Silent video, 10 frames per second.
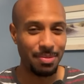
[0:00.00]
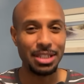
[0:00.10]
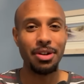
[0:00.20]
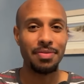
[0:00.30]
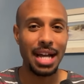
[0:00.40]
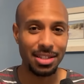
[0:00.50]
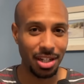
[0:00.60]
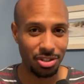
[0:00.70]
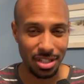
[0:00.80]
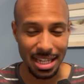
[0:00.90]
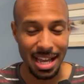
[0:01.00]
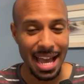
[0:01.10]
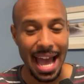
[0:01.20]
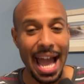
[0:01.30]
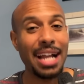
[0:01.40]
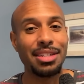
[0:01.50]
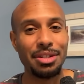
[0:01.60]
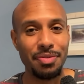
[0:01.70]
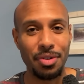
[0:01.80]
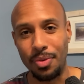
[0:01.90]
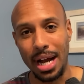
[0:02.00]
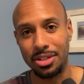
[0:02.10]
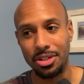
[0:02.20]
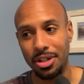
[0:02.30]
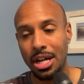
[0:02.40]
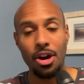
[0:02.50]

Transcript: but still have not touched the active roster.